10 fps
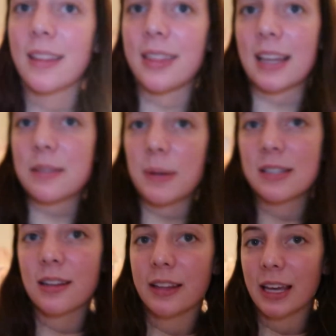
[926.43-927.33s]
That's
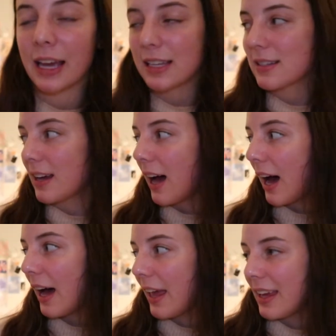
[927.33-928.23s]
basically it.
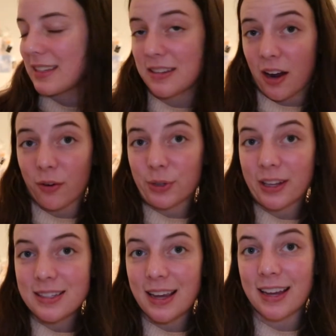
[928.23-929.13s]
I did not
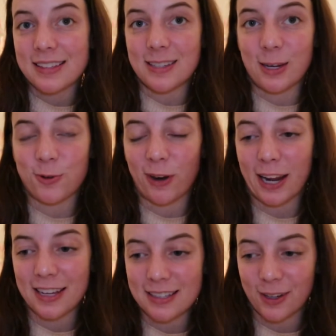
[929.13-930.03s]
realize I had stage
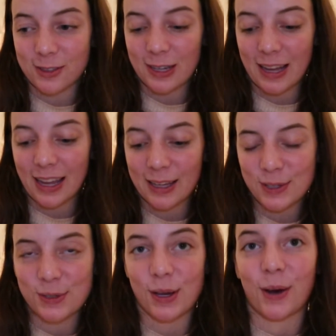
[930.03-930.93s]
fright until today.
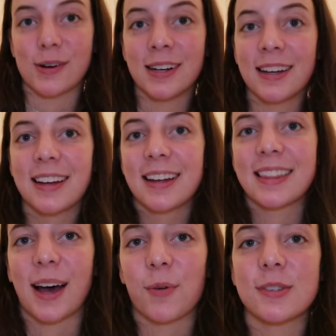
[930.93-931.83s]
So
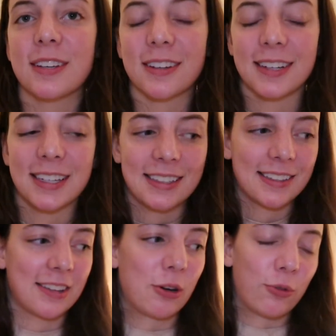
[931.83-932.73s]
that was a good
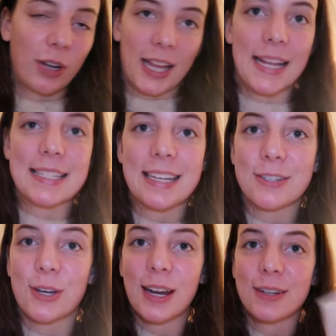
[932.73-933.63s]
little
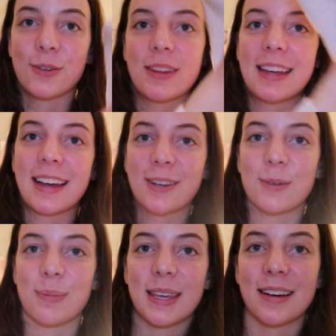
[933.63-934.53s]
realization. I don't think I
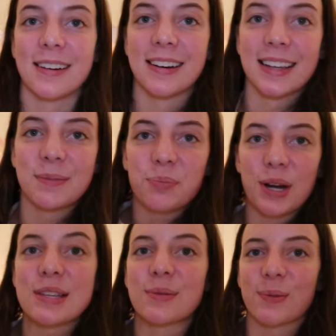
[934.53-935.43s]
could be on
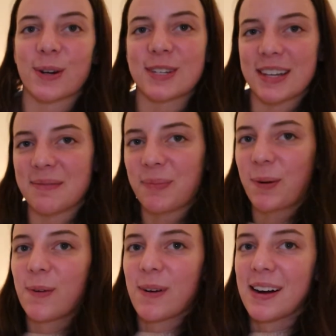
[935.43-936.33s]
praise and worship
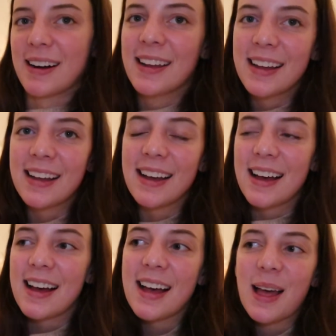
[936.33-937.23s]
or
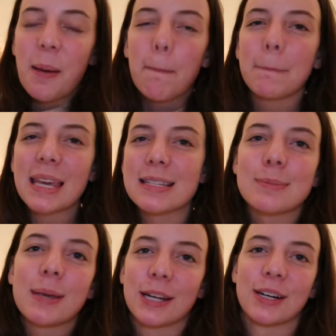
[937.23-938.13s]
be a
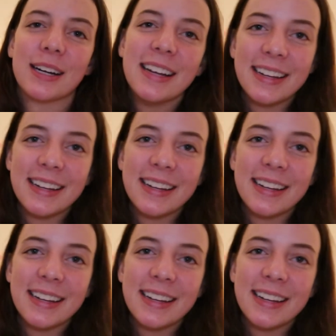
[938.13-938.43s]
speaker.